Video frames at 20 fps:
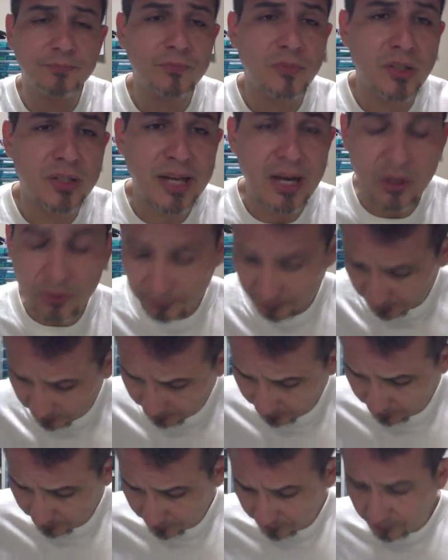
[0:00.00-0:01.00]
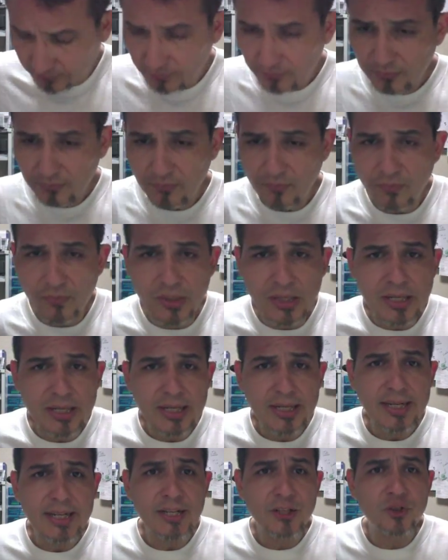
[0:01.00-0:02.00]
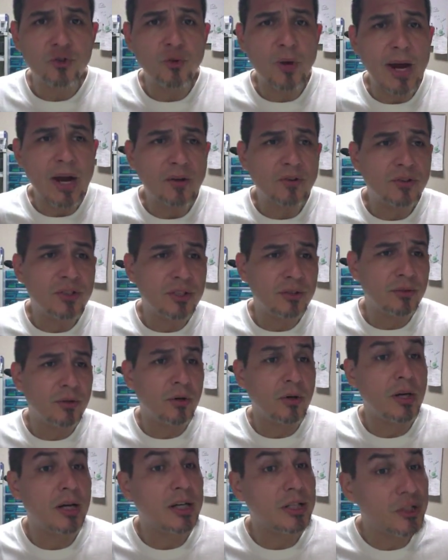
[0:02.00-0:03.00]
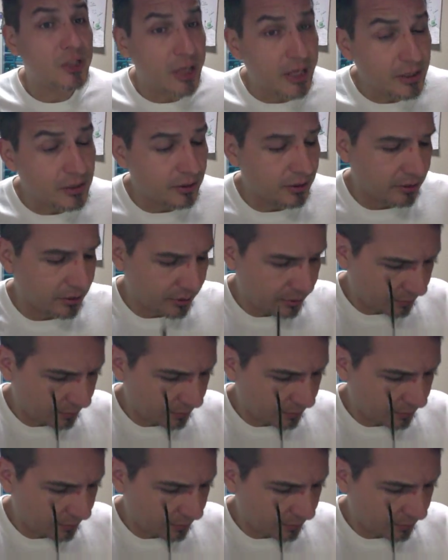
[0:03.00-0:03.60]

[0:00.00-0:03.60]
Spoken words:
the noun. It's ground zero adjacent.